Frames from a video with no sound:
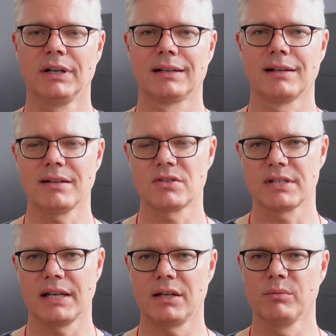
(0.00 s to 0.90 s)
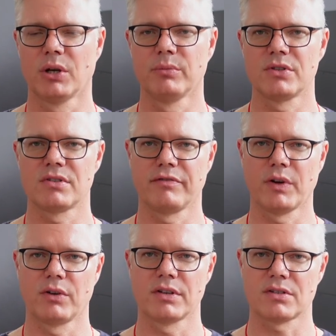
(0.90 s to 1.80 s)
I'd like to take a moment to
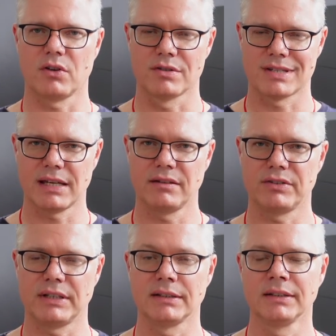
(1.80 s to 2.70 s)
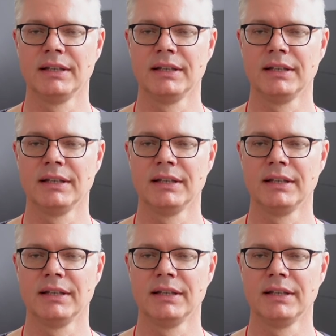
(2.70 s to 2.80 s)
focus on safety.